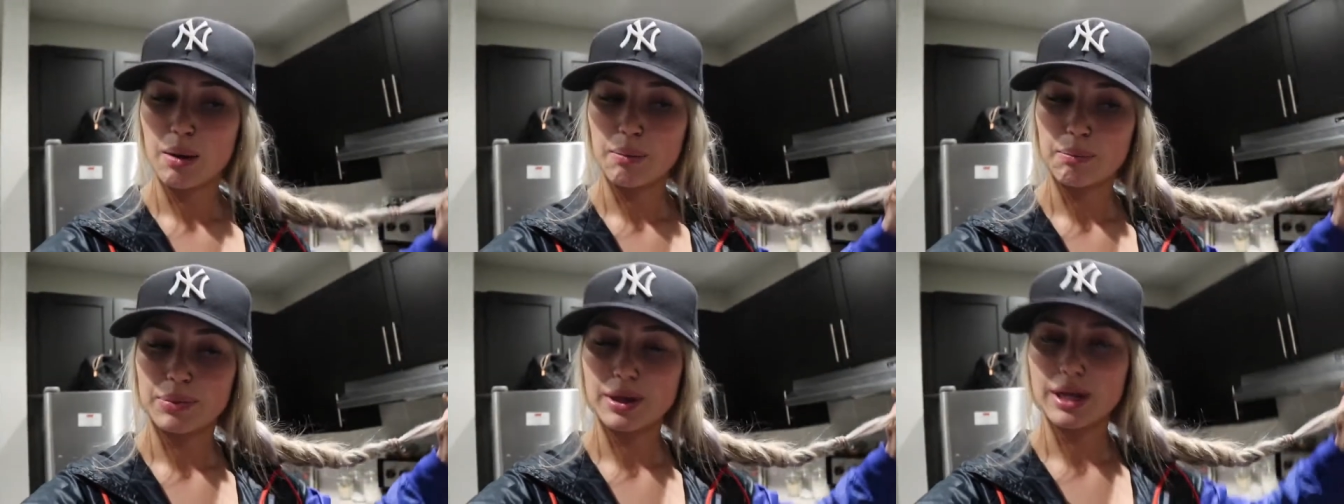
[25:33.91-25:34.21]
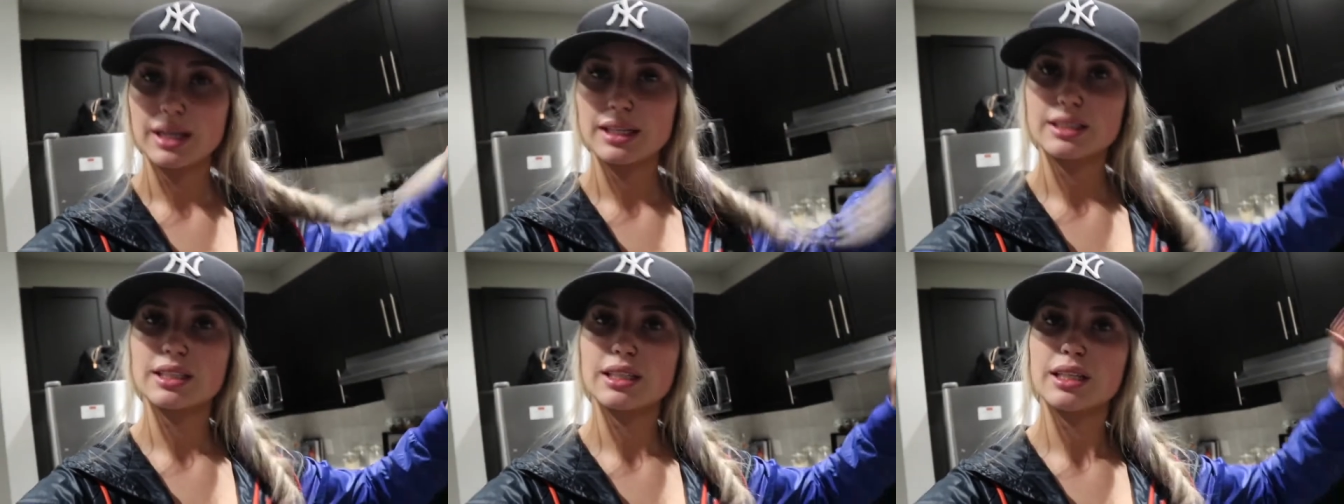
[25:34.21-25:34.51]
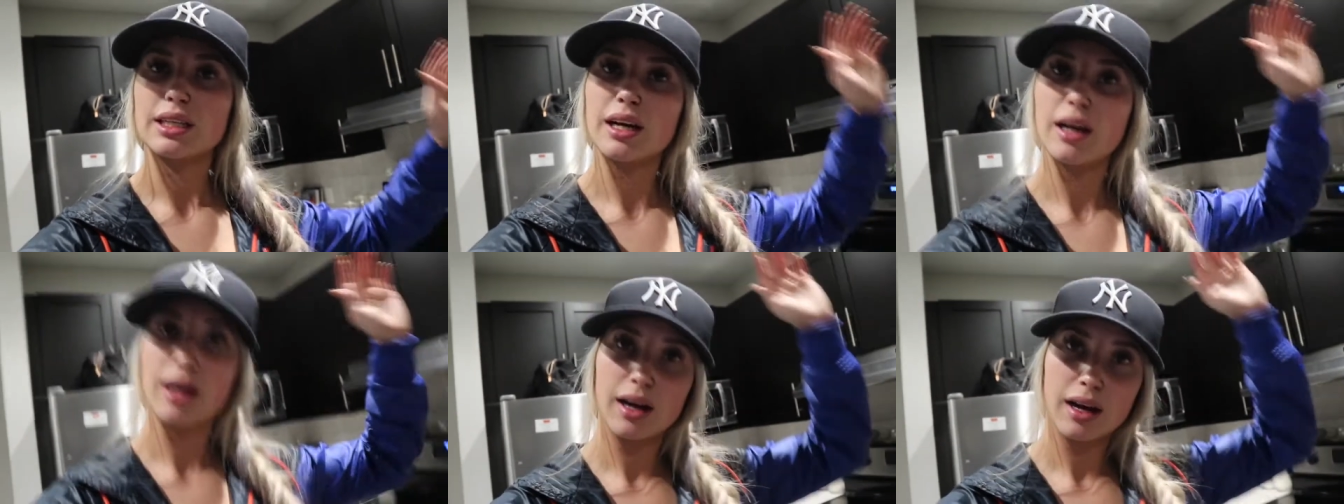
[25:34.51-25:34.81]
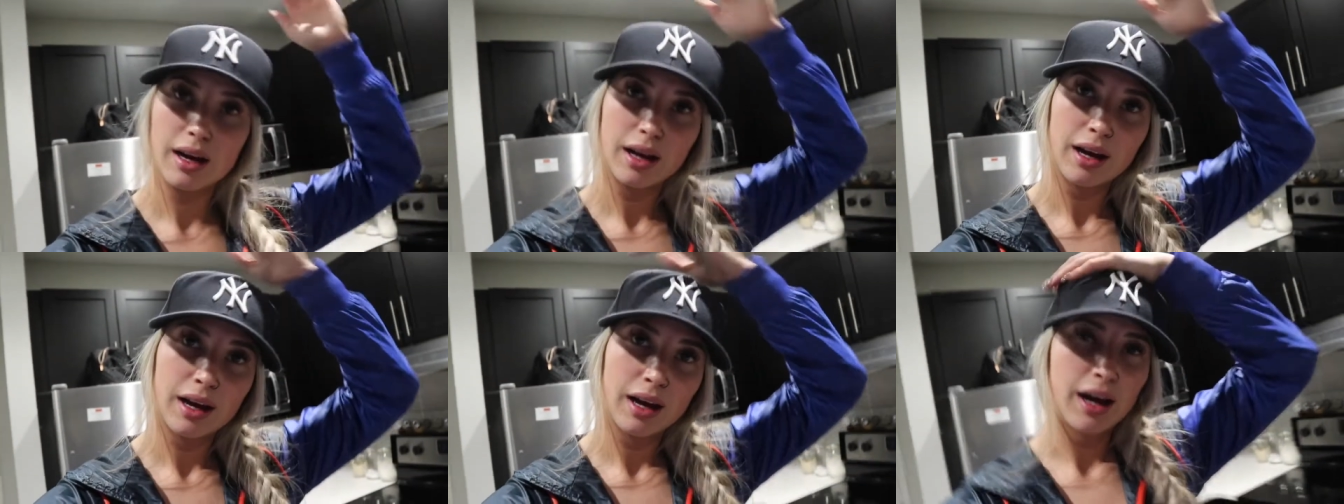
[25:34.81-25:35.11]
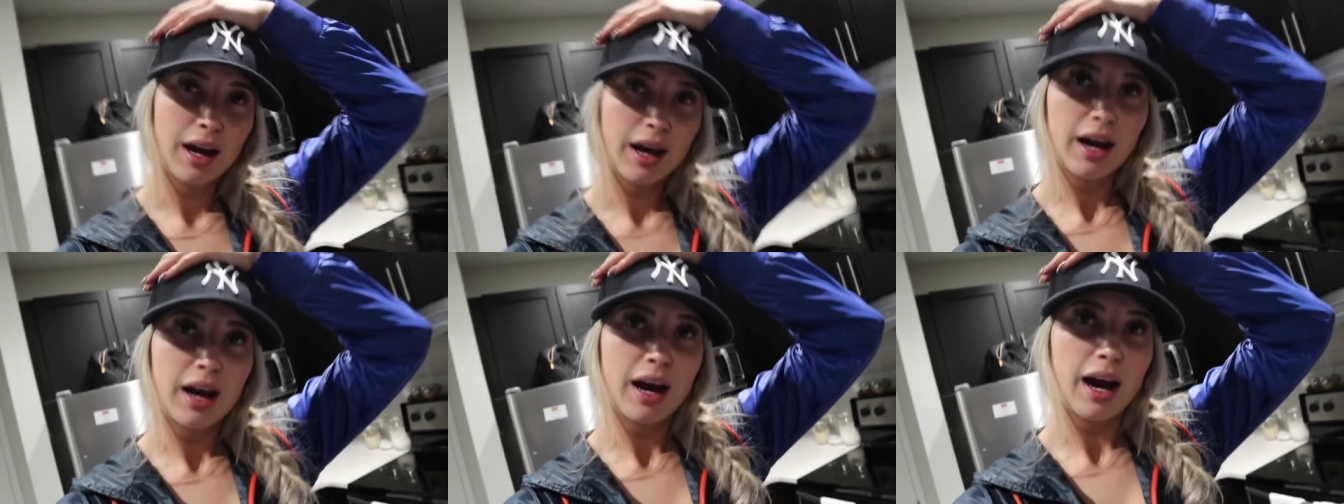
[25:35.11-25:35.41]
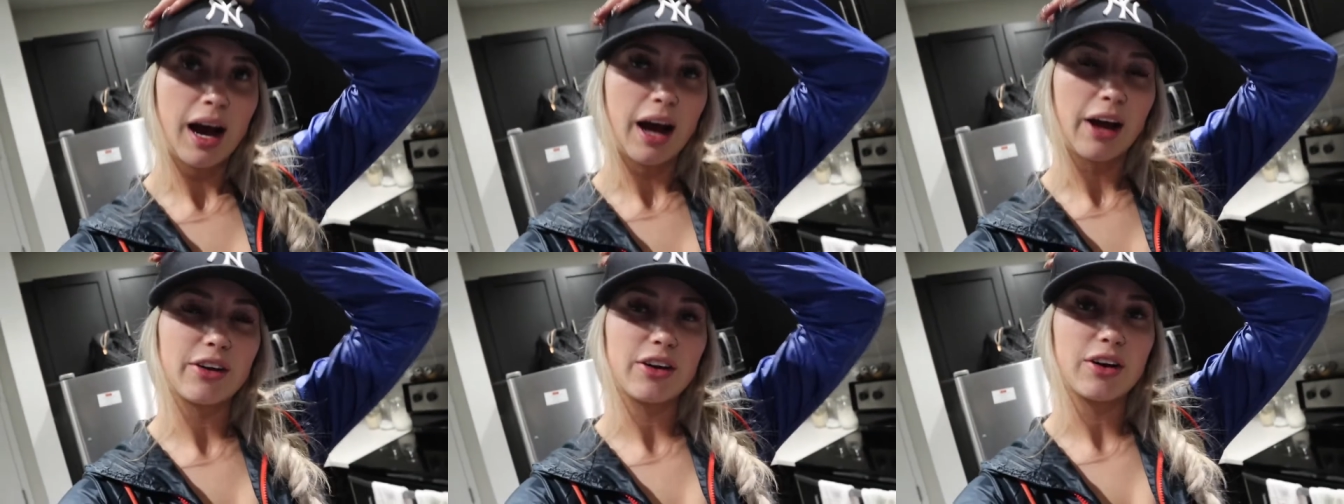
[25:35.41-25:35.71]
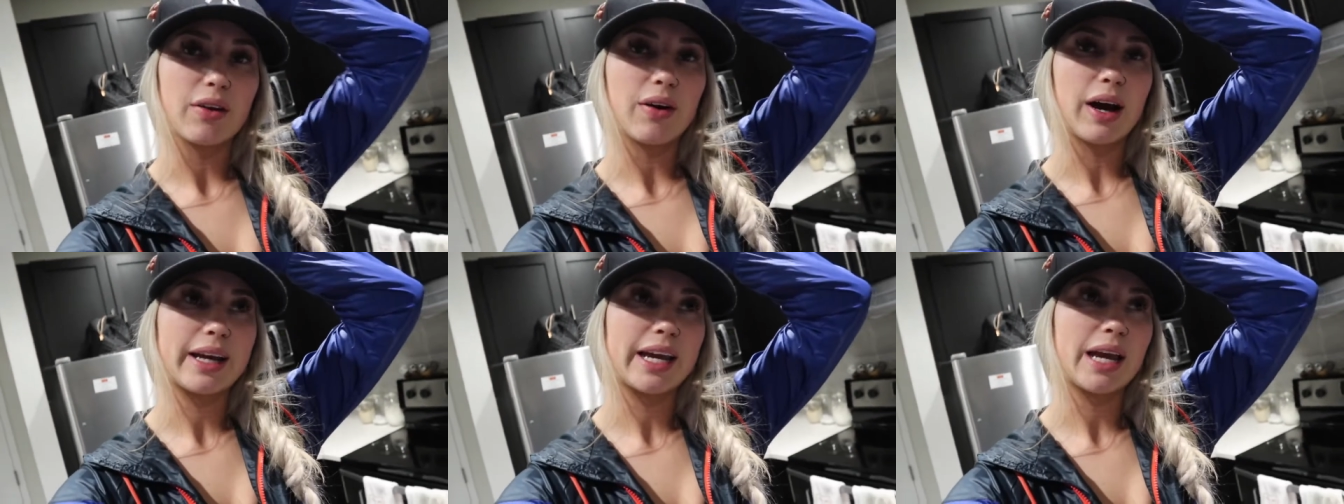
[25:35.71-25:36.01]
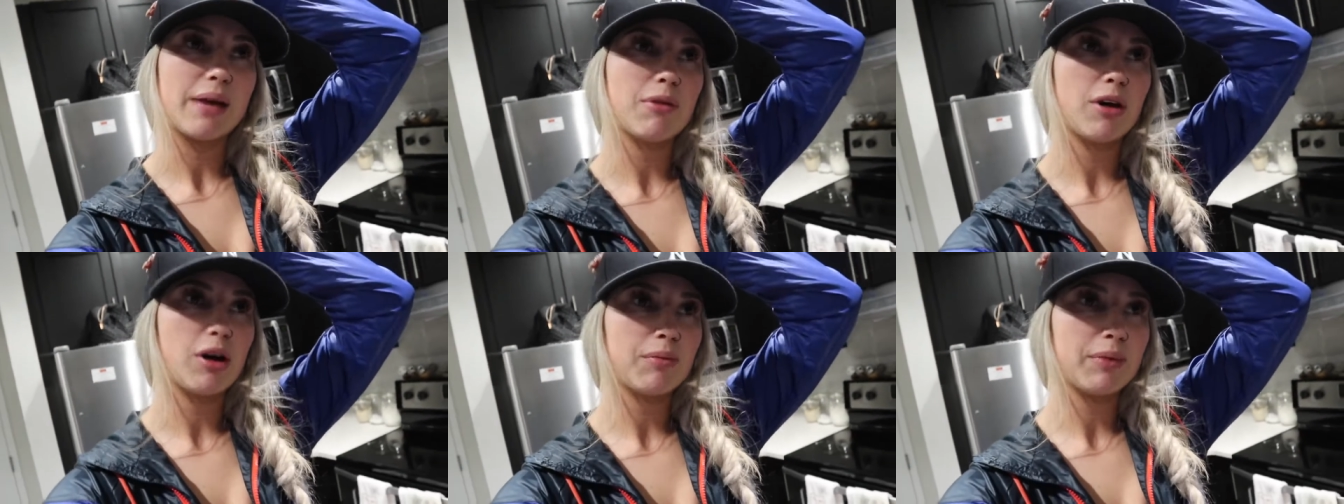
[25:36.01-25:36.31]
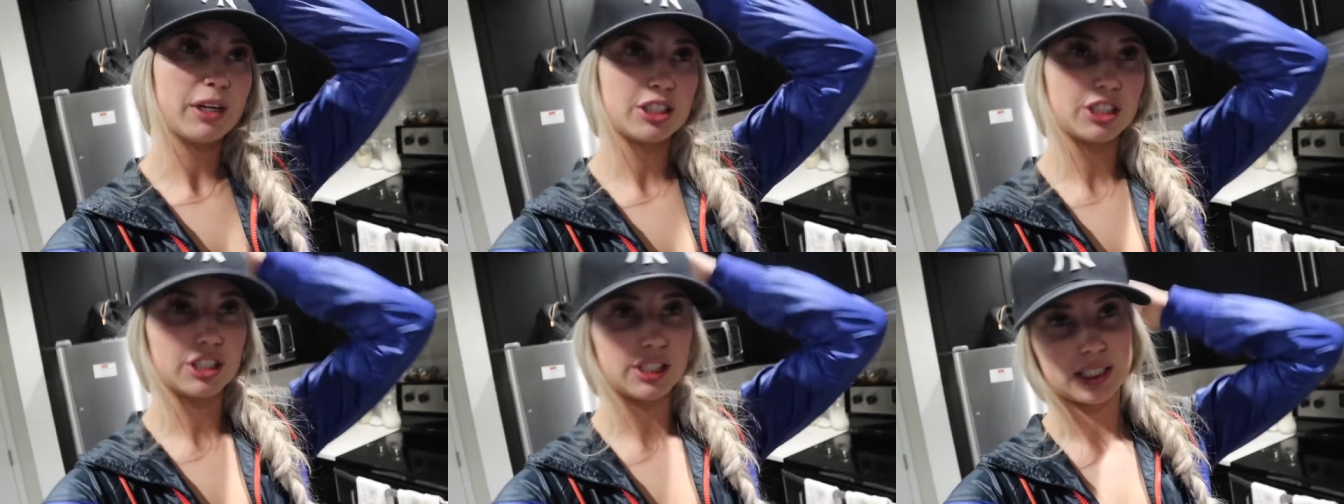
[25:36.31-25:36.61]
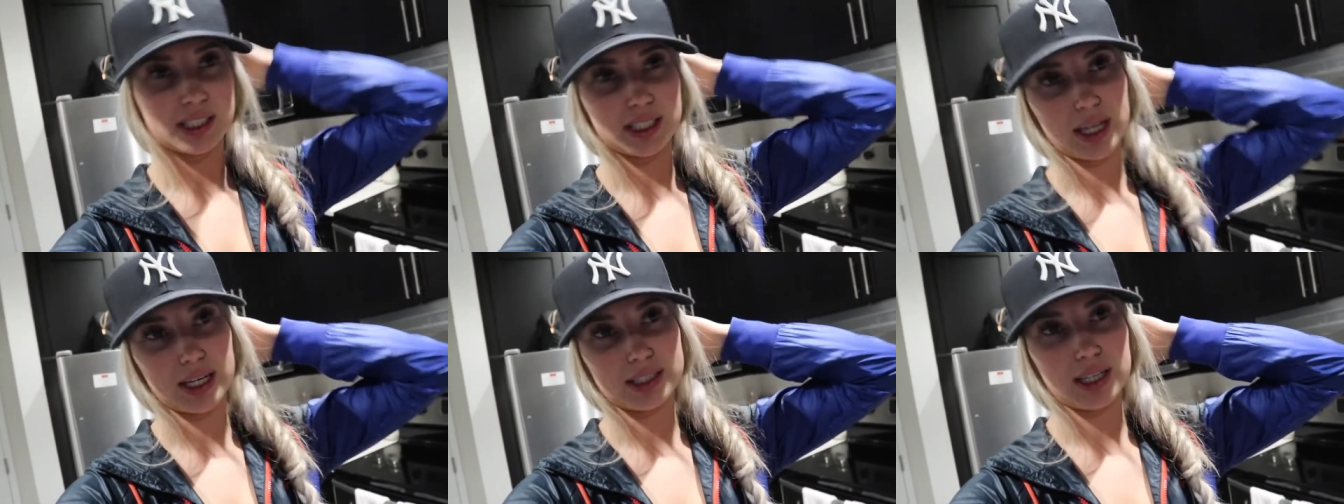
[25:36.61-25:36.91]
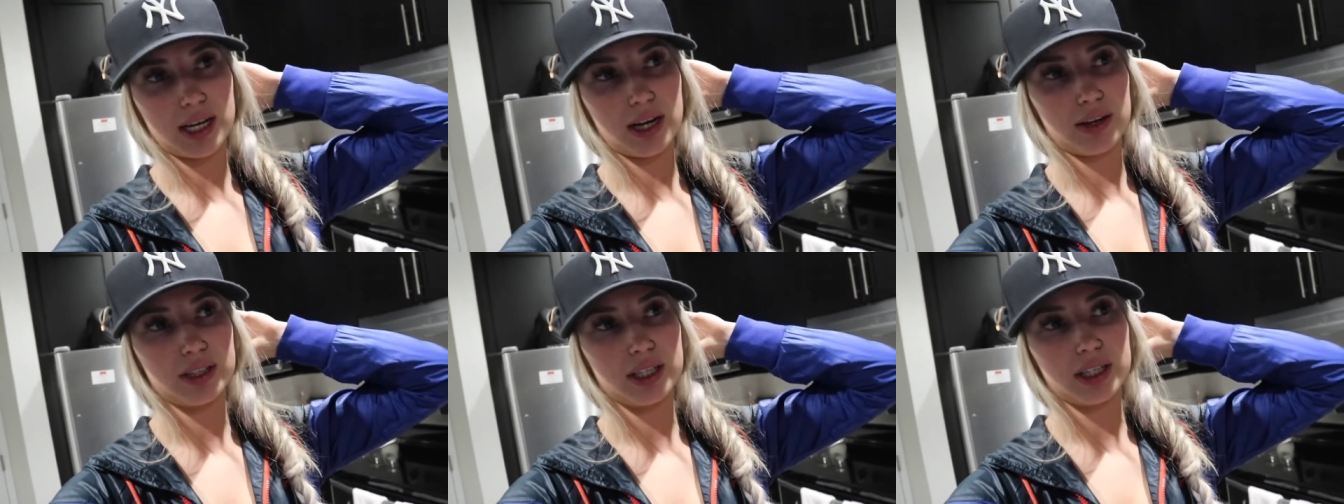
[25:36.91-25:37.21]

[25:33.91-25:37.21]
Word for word: but I don't know, I came home and I just like sat down,